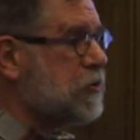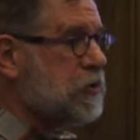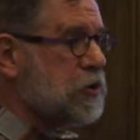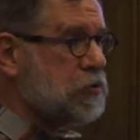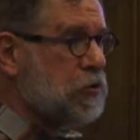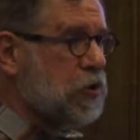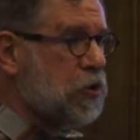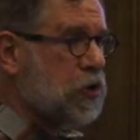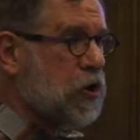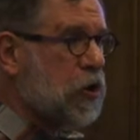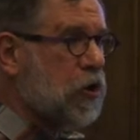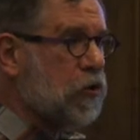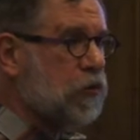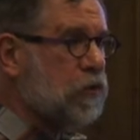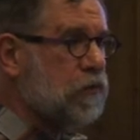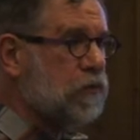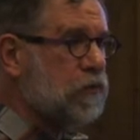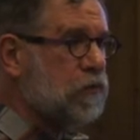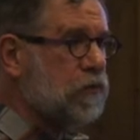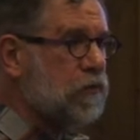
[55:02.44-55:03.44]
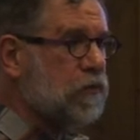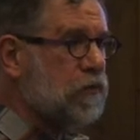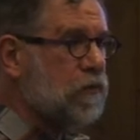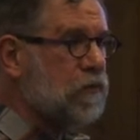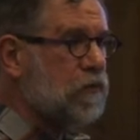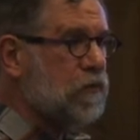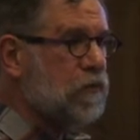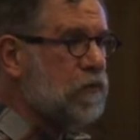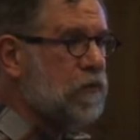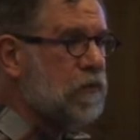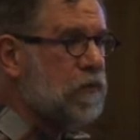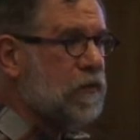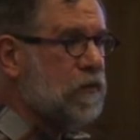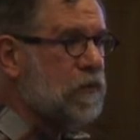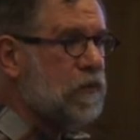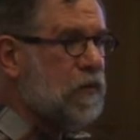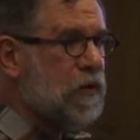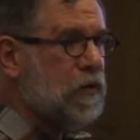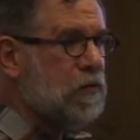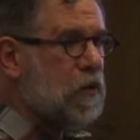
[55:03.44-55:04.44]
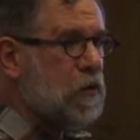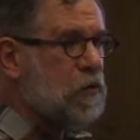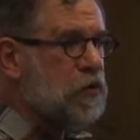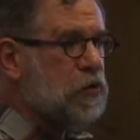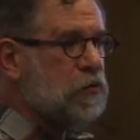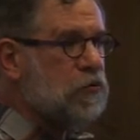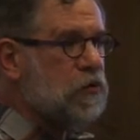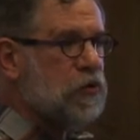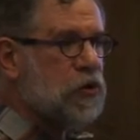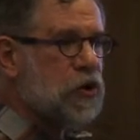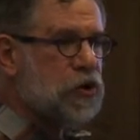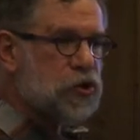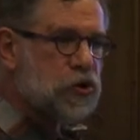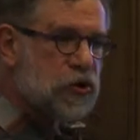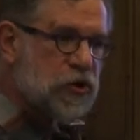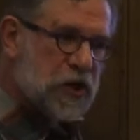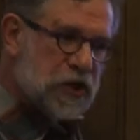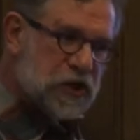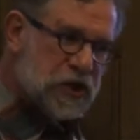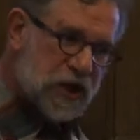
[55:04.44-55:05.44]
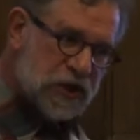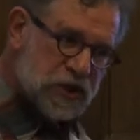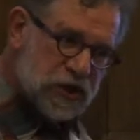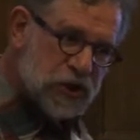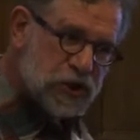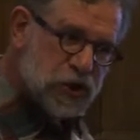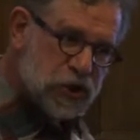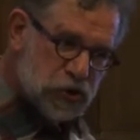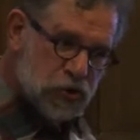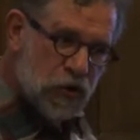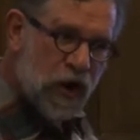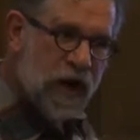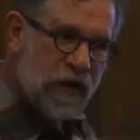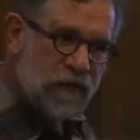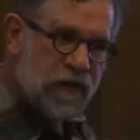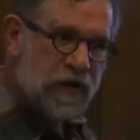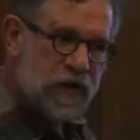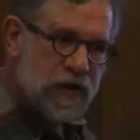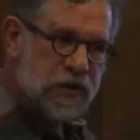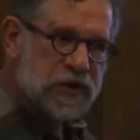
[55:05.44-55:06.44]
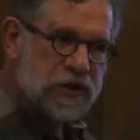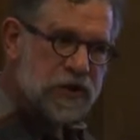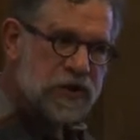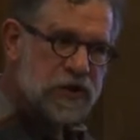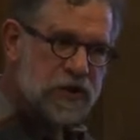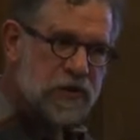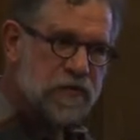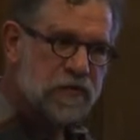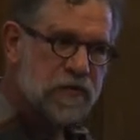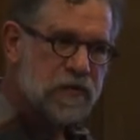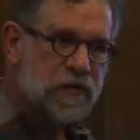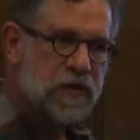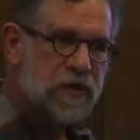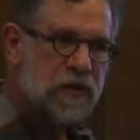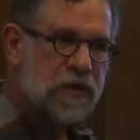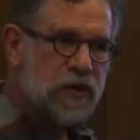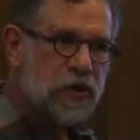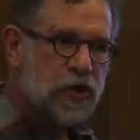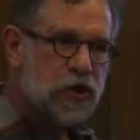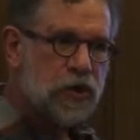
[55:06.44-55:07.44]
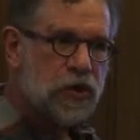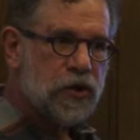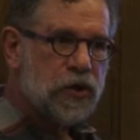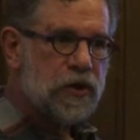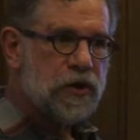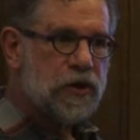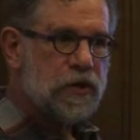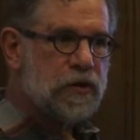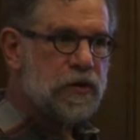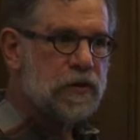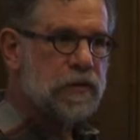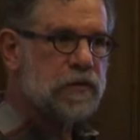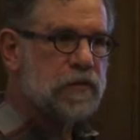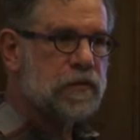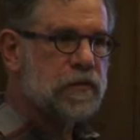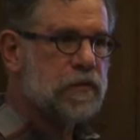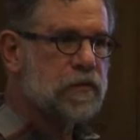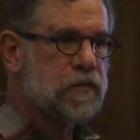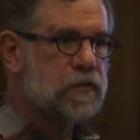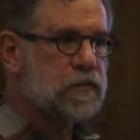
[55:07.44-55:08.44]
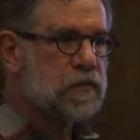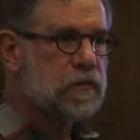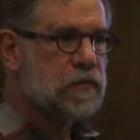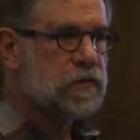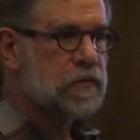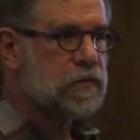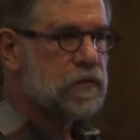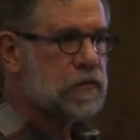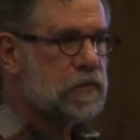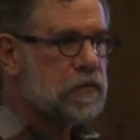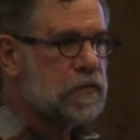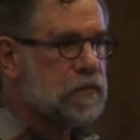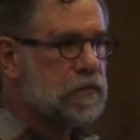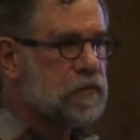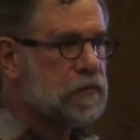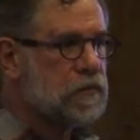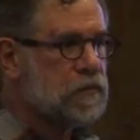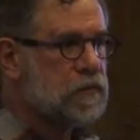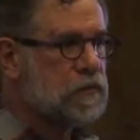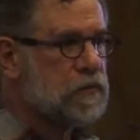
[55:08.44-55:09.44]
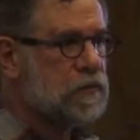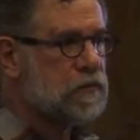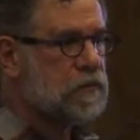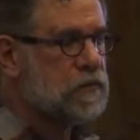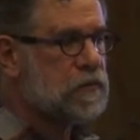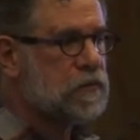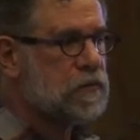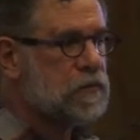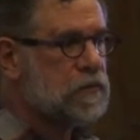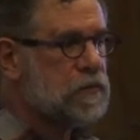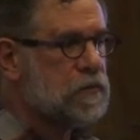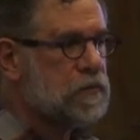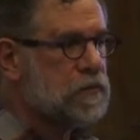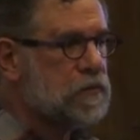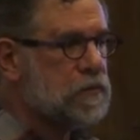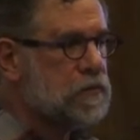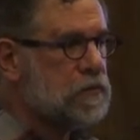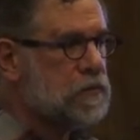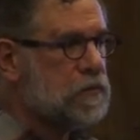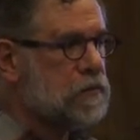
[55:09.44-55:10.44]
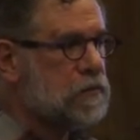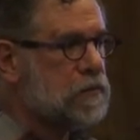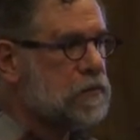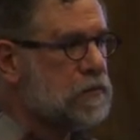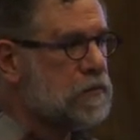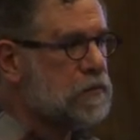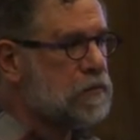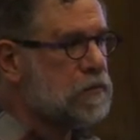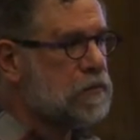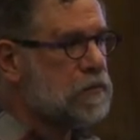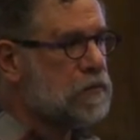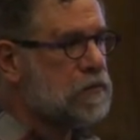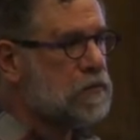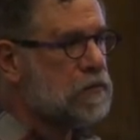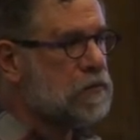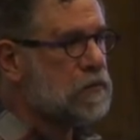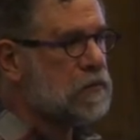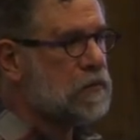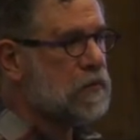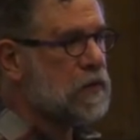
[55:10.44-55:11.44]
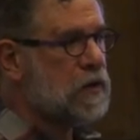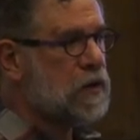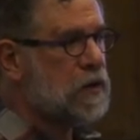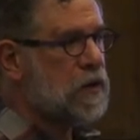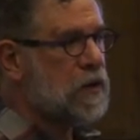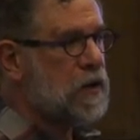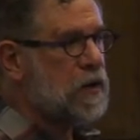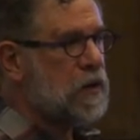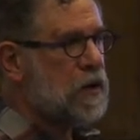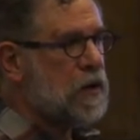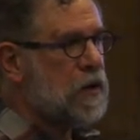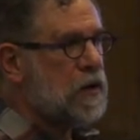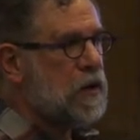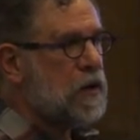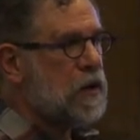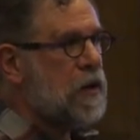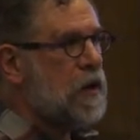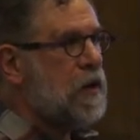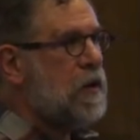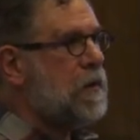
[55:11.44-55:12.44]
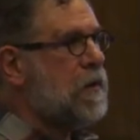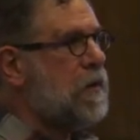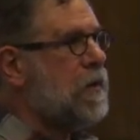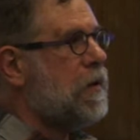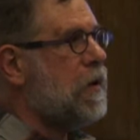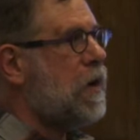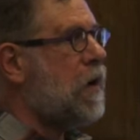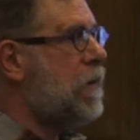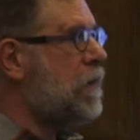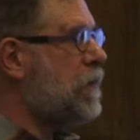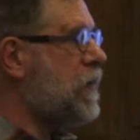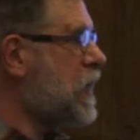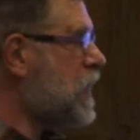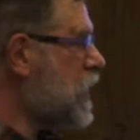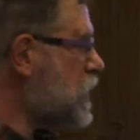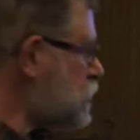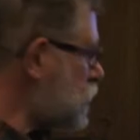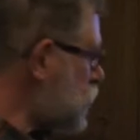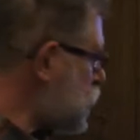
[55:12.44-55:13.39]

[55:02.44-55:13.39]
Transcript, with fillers: here is real code. What we're, the test that's driving the system. So if I have a test subject somewhere else, why is this thing bad? I understand, I think, but because